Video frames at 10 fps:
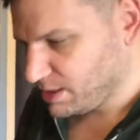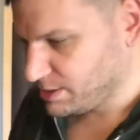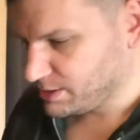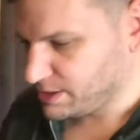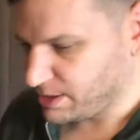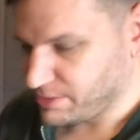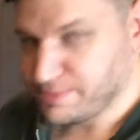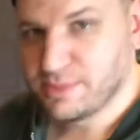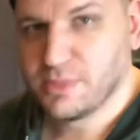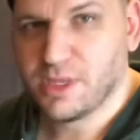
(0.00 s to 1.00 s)
So,
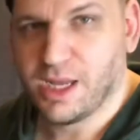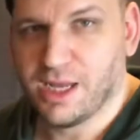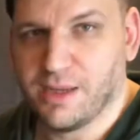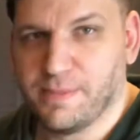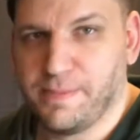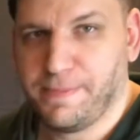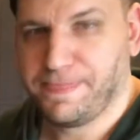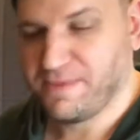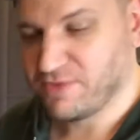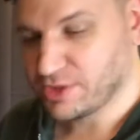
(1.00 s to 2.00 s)
the
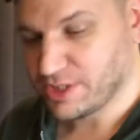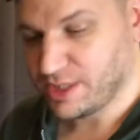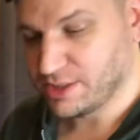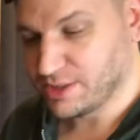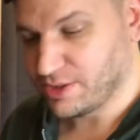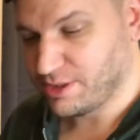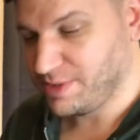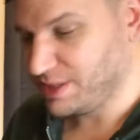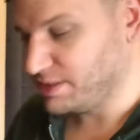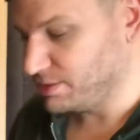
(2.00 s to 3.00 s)
first thing is going to be
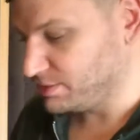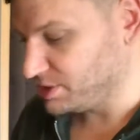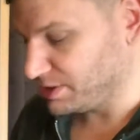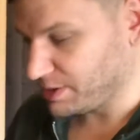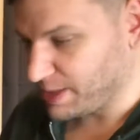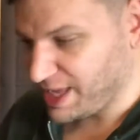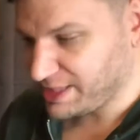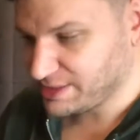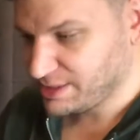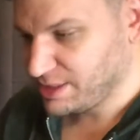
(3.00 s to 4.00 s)
to chill the
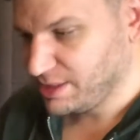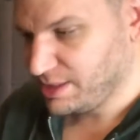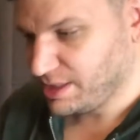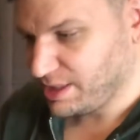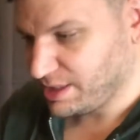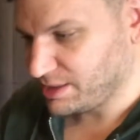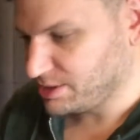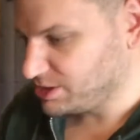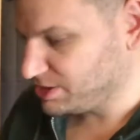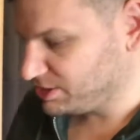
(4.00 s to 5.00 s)
glass and
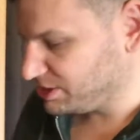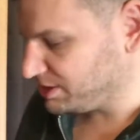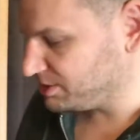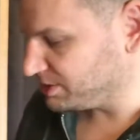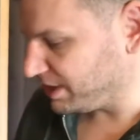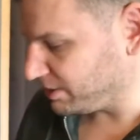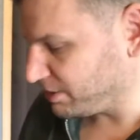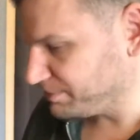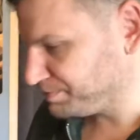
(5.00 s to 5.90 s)
chill the shaker.